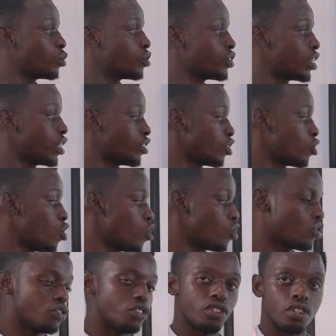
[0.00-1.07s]
set
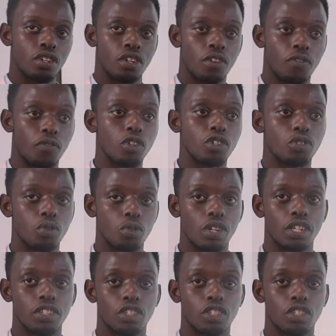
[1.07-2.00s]
goals for students.